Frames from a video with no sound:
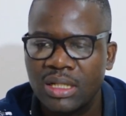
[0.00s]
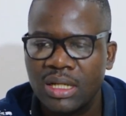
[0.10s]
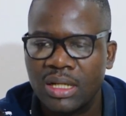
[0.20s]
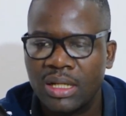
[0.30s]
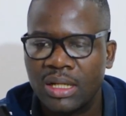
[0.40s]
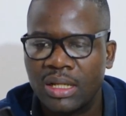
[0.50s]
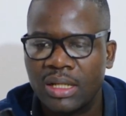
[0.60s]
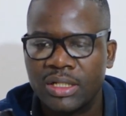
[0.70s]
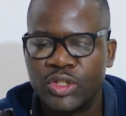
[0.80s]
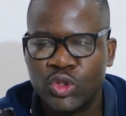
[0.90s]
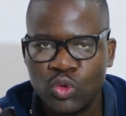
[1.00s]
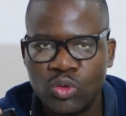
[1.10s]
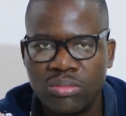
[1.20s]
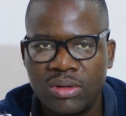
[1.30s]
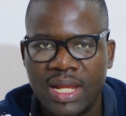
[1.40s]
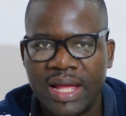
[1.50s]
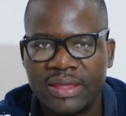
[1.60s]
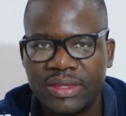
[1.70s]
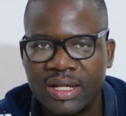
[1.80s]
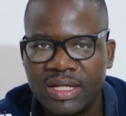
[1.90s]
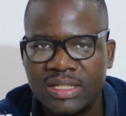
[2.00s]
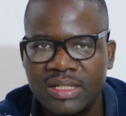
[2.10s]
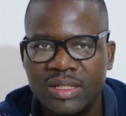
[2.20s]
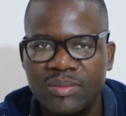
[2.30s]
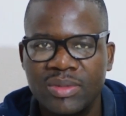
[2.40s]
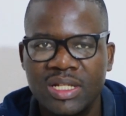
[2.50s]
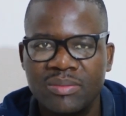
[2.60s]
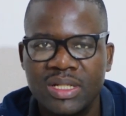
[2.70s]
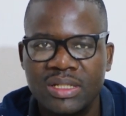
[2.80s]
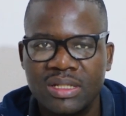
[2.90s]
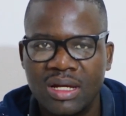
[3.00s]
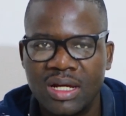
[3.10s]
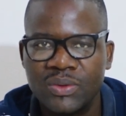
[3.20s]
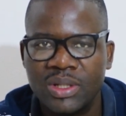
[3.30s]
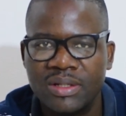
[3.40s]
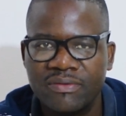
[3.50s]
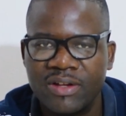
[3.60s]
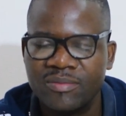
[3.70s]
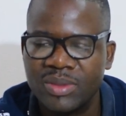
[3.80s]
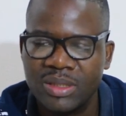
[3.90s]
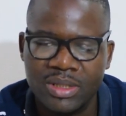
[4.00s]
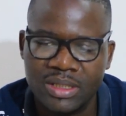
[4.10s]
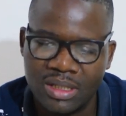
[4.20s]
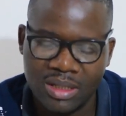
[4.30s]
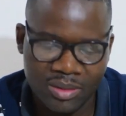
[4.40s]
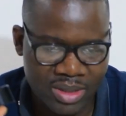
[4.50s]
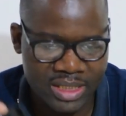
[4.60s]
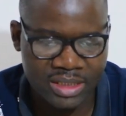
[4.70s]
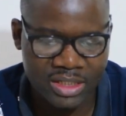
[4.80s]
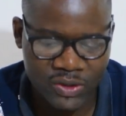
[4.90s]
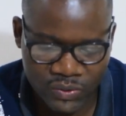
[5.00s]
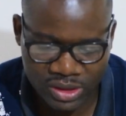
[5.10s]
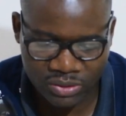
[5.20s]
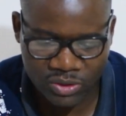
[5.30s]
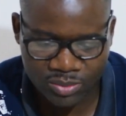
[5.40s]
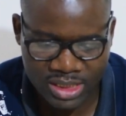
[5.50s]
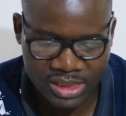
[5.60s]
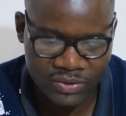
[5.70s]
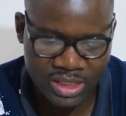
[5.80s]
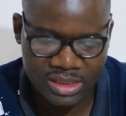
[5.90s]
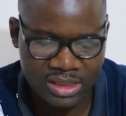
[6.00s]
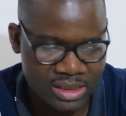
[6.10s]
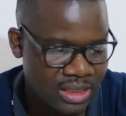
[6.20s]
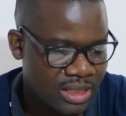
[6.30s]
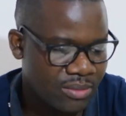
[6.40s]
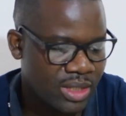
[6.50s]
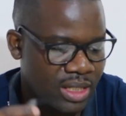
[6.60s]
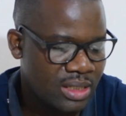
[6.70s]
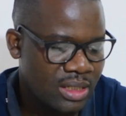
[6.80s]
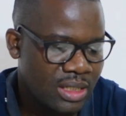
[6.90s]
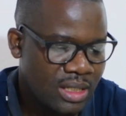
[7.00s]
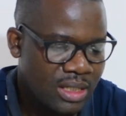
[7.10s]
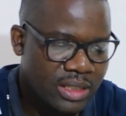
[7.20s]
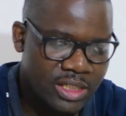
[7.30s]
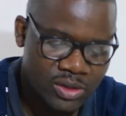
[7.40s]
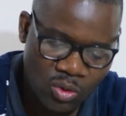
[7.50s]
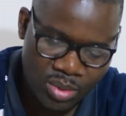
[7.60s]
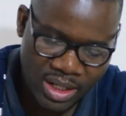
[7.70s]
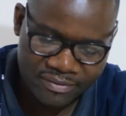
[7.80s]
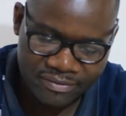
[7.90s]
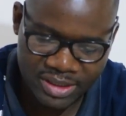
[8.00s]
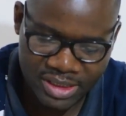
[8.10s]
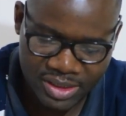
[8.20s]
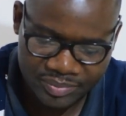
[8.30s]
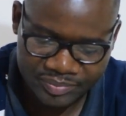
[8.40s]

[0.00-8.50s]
tube, like 30mm, 25mm, by just using those plastics, just insert them, then the scope can fit.